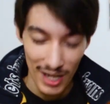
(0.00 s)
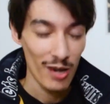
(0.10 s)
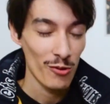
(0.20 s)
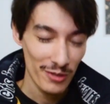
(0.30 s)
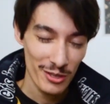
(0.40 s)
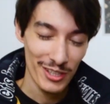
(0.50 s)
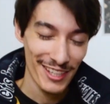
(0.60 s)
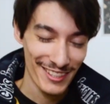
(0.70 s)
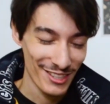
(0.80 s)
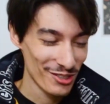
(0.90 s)
Hopefully you
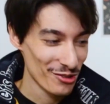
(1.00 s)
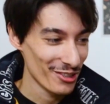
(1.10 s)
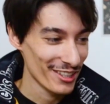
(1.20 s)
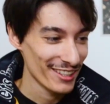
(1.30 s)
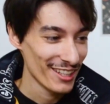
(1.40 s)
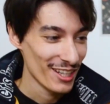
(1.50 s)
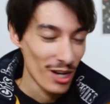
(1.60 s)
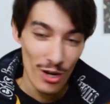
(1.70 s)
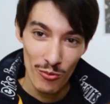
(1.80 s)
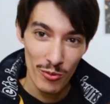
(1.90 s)
guys enjoy
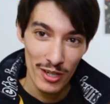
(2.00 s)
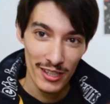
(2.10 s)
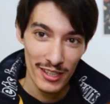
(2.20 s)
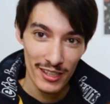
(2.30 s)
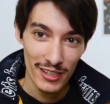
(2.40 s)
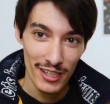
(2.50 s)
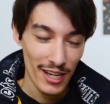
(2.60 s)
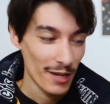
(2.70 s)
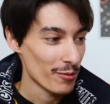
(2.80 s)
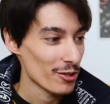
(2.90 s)
what
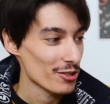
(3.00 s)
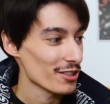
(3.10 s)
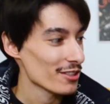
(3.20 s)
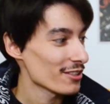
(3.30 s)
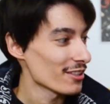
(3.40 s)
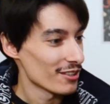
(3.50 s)
I purchased.